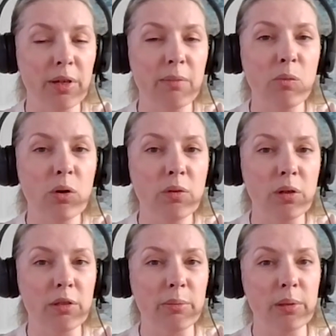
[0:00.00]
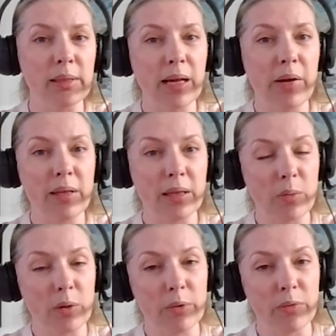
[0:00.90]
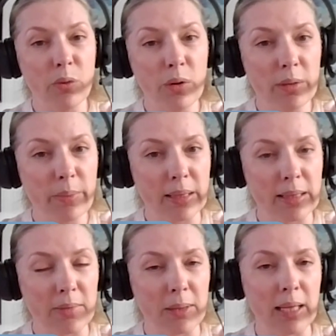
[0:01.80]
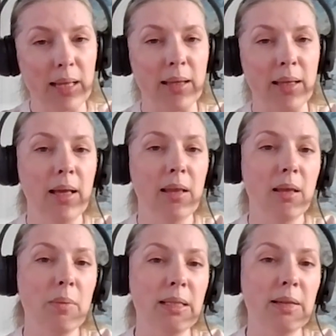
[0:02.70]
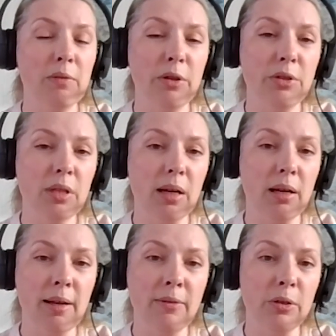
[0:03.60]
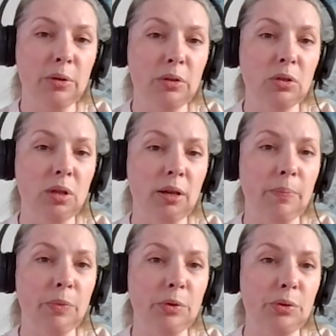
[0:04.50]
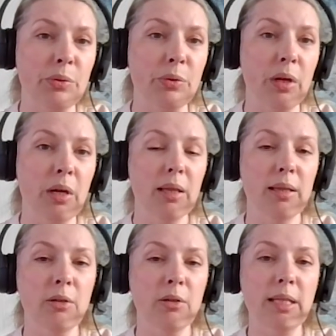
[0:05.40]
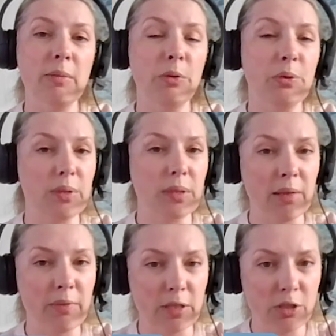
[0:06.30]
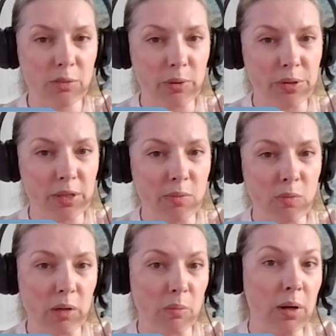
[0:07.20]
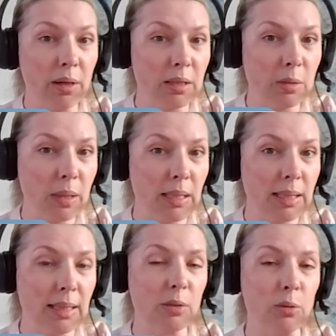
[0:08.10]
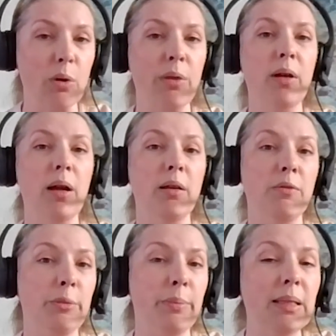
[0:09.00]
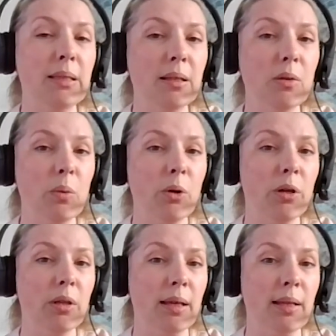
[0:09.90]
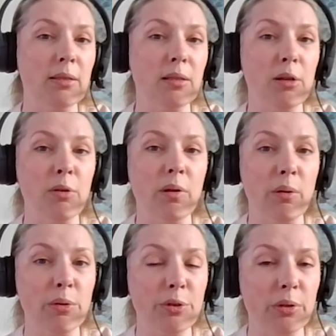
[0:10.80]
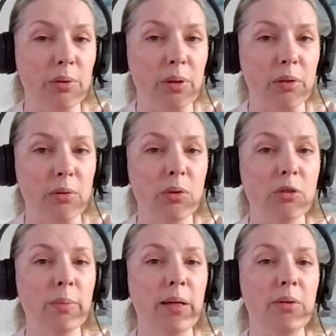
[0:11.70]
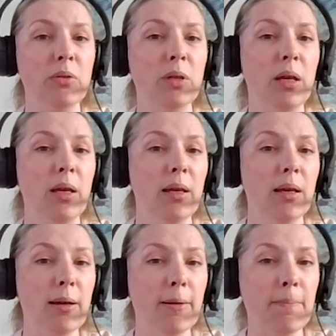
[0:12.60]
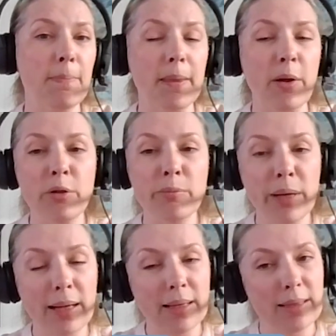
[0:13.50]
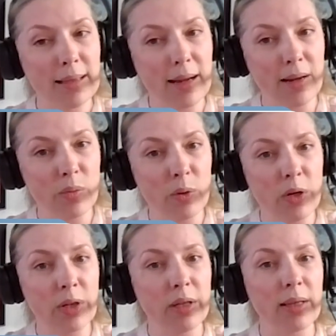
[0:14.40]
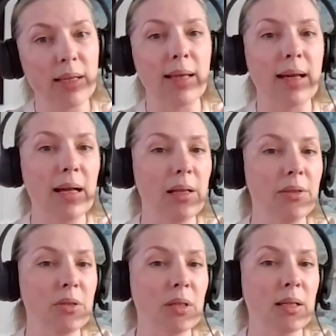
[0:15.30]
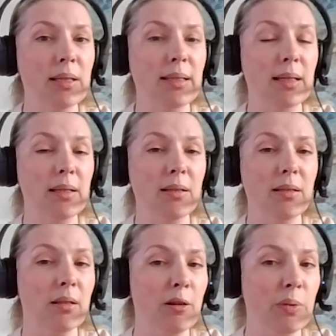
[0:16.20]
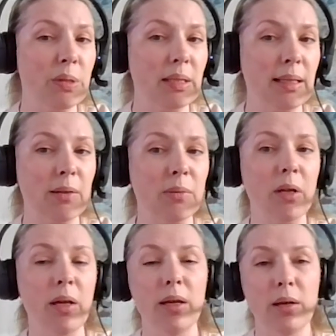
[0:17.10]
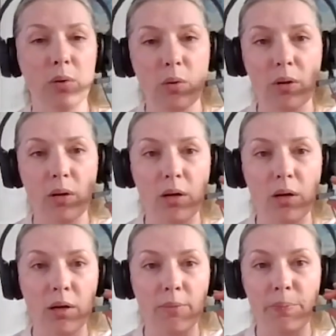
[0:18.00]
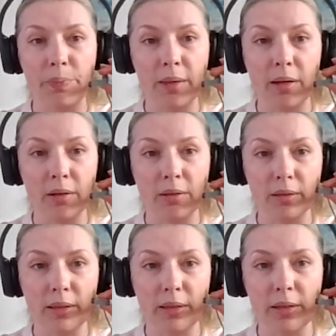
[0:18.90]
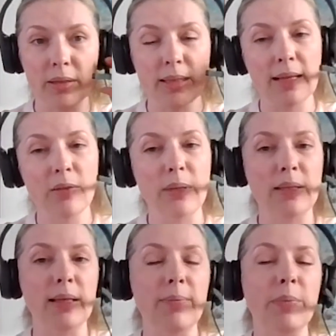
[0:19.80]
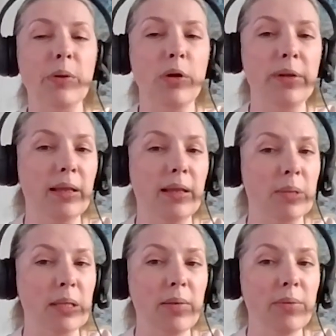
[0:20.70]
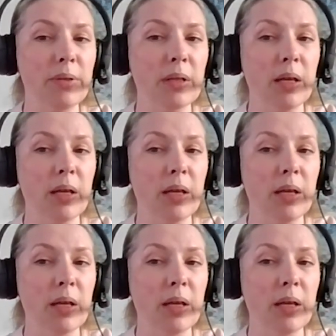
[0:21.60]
They're more vulnerable now than they were before the pandemic, and they might have lost their livelihoods through they're able to sell vegetables anymore at market spaces or other kind of domestic work that Laura also talked about. Unpaid care work, the health centers are closing down or they're contained with COVID themselves.